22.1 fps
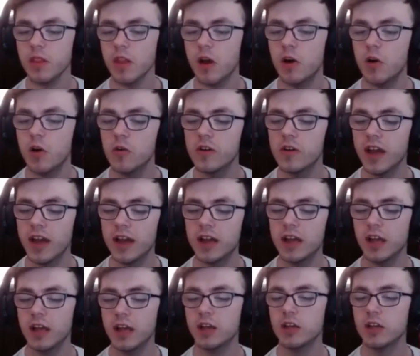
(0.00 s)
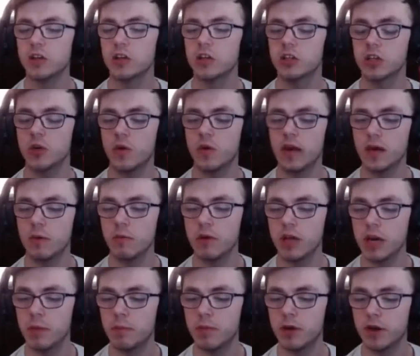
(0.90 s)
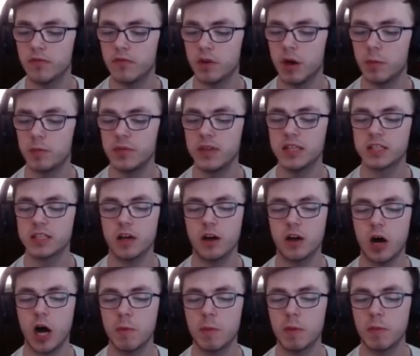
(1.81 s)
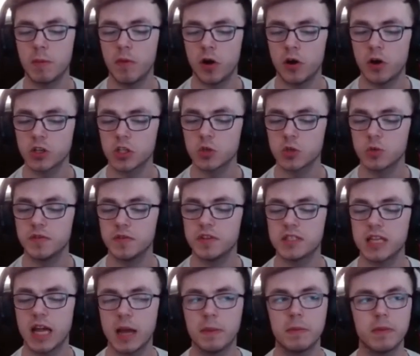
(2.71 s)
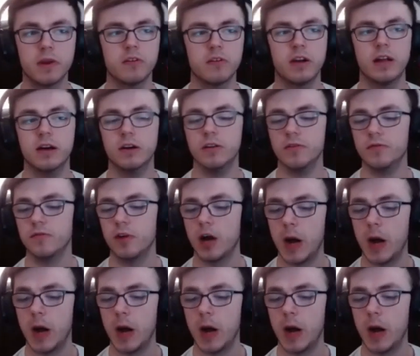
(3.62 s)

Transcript: Okay, so I'm going to buff up. These are armor pots with stamina and health.